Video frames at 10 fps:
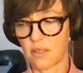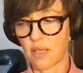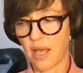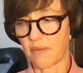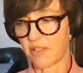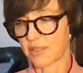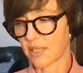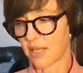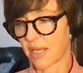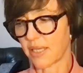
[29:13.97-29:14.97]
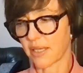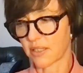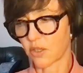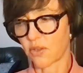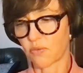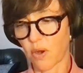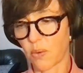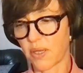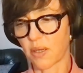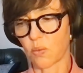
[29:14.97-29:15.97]
having said that, yeah, so
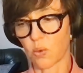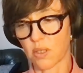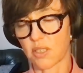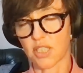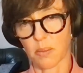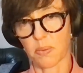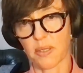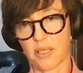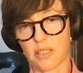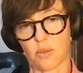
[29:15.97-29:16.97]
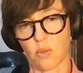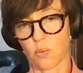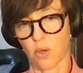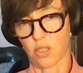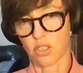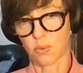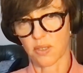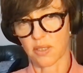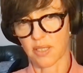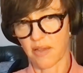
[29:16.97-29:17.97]
throwing a woolen jumper into a wash
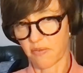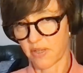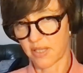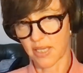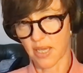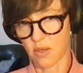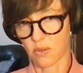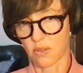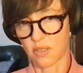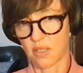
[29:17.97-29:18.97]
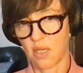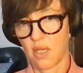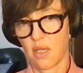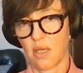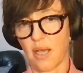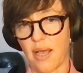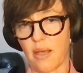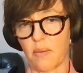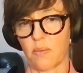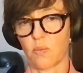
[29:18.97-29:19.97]
with everything else
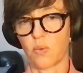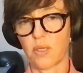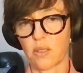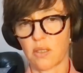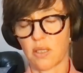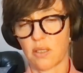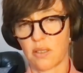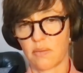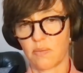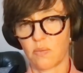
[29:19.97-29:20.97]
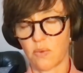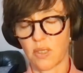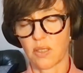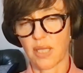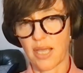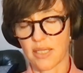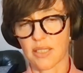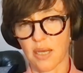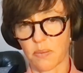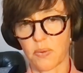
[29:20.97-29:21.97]
will end
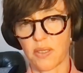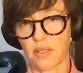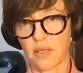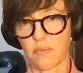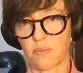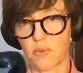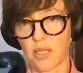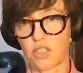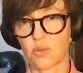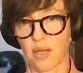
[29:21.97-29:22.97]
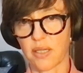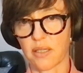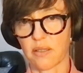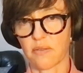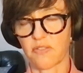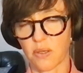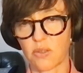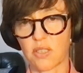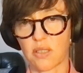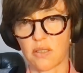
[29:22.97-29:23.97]
up with a shrunken
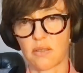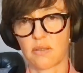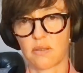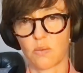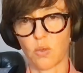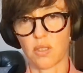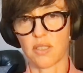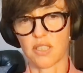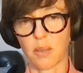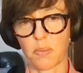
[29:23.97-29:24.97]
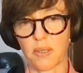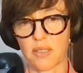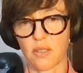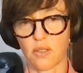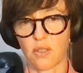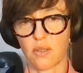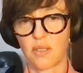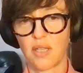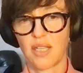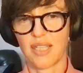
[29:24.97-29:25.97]
felted woolen jumper. So
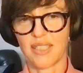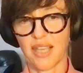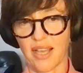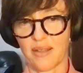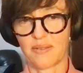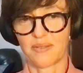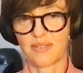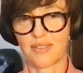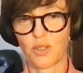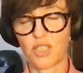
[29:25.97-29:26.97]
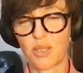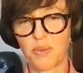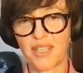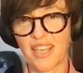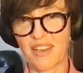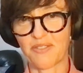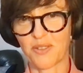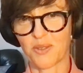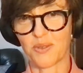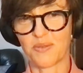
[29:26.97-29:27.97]
yeah, good to be
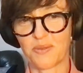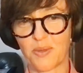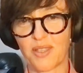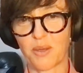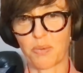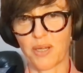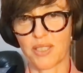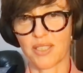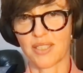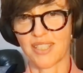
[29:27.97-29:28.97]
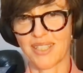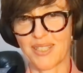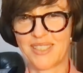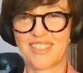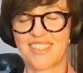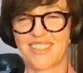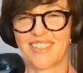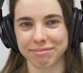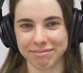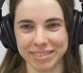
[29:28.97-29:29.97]
careful with your precious things.
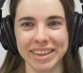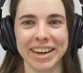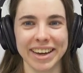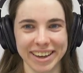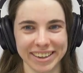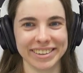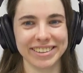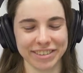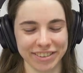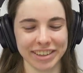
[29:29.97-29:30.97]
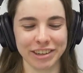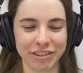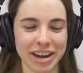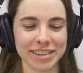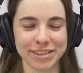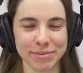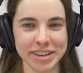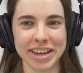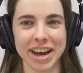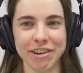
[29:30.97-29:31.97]
Yeah, definitely advice to be
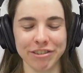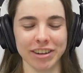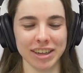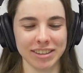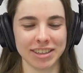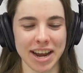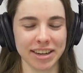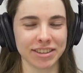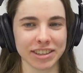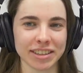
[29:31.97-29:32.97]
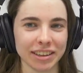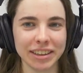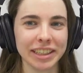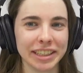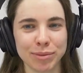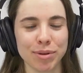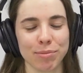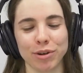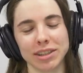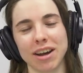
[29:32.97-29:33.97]
careful and take just a little bit
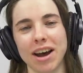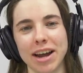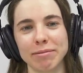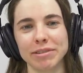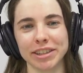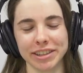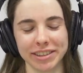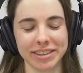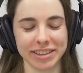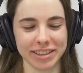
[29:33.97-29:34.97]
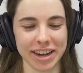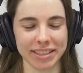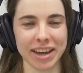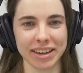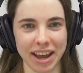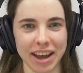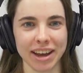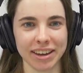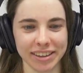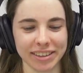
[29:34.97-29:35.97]
more time to take that
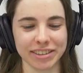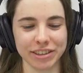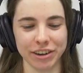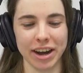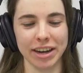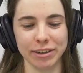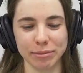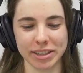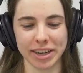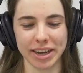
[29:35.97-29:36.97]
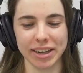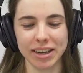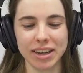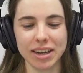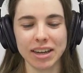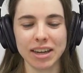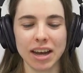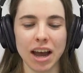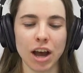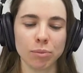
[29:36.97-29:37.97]
care into your items there.
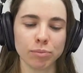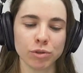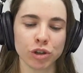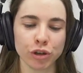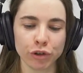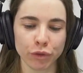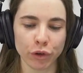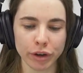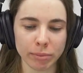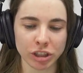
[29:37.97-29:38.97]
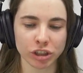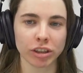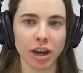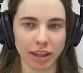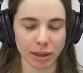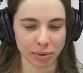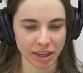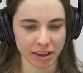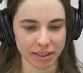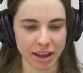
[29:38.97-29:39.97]
So you've already mentioned color
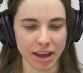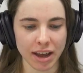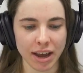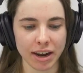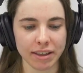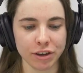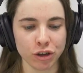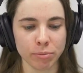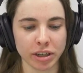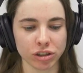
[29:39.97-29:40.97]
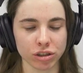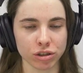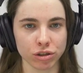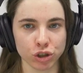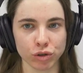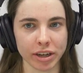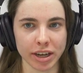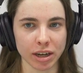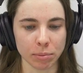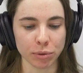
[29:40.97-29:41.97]
bleeding there, and I think you mentioned
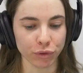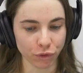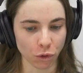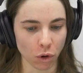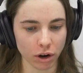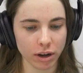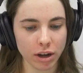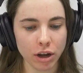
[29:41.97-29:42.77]
shrinking before.